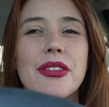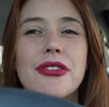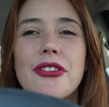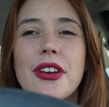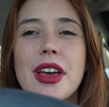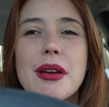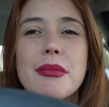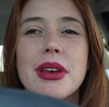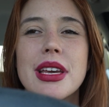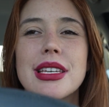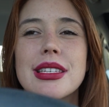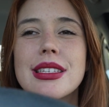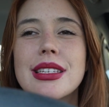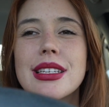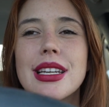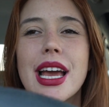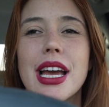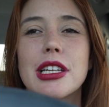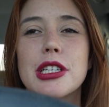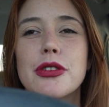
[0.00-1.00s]
a fan base in
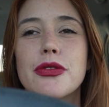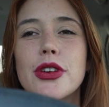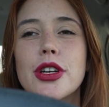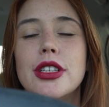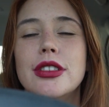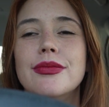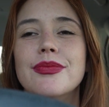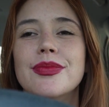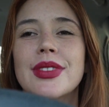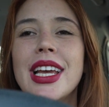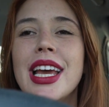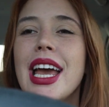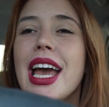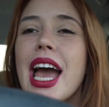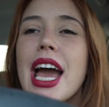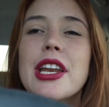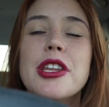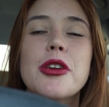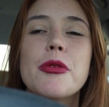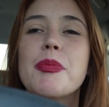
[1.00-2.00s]
Nashville,
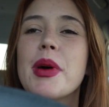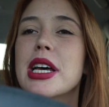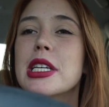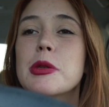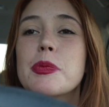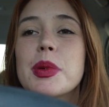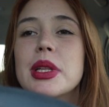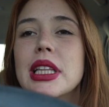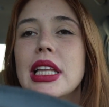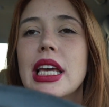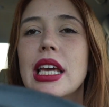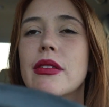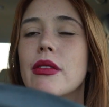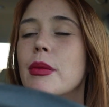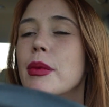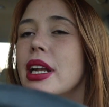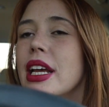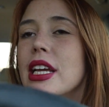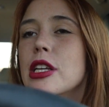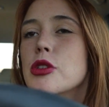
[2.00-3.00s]
and you best believe I'm
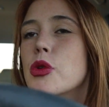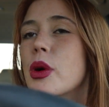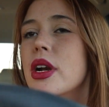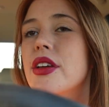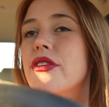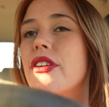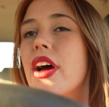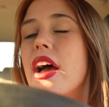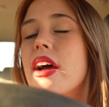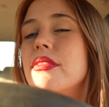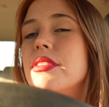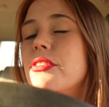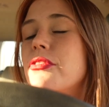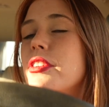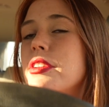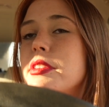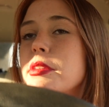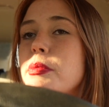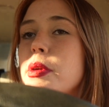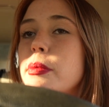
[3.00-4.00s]
going to get 25 to
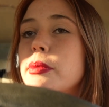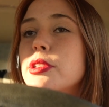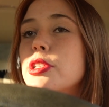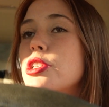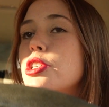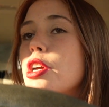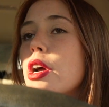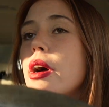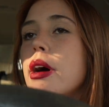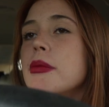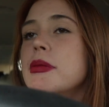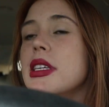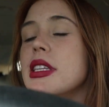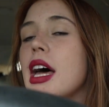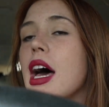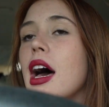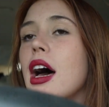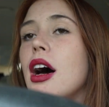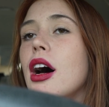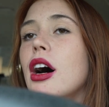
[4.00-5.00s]
50 people to show up to
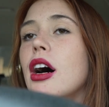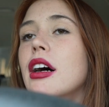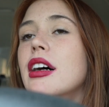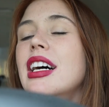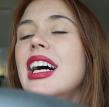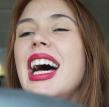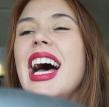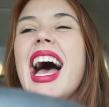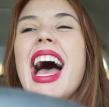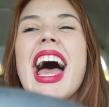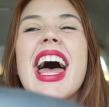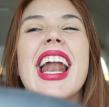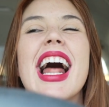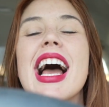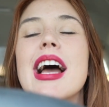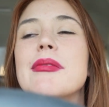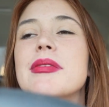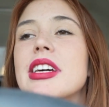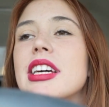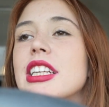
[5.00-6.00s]
that hoe, and
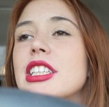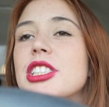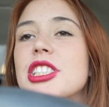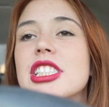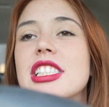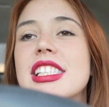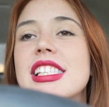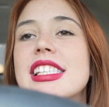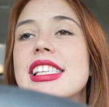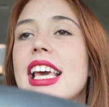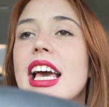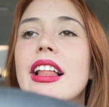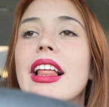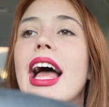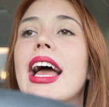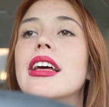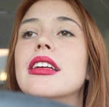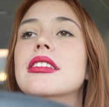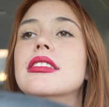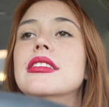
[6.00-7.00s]
I'm going to just kill
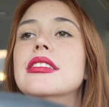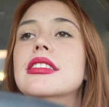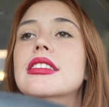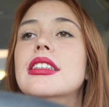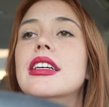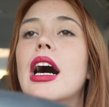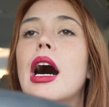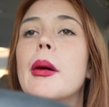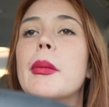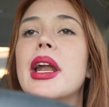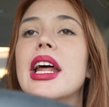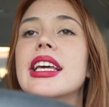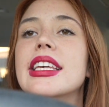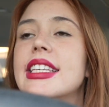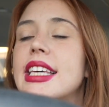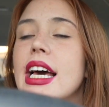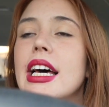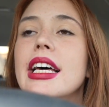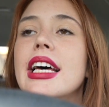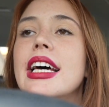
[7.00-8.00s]
it. I'm going
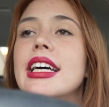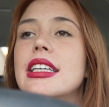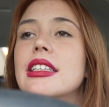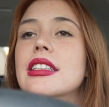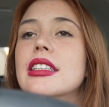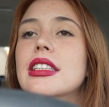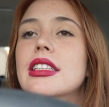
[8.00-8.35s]
to kill it.